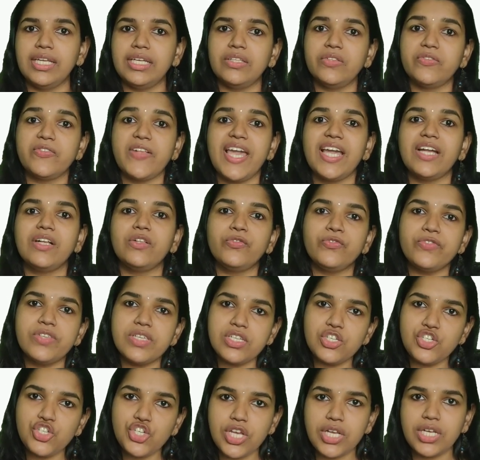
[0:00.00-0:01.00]
That is,
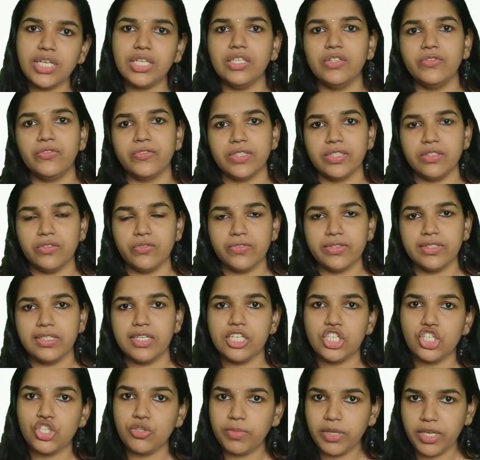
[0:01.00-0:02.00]
extension is
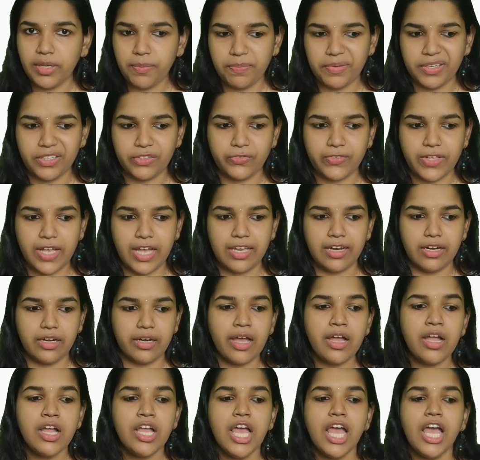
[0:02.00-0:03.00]
considered to be
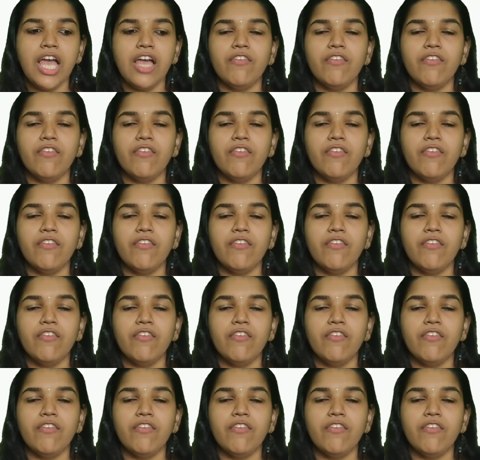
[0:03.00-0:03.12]
Prasarana.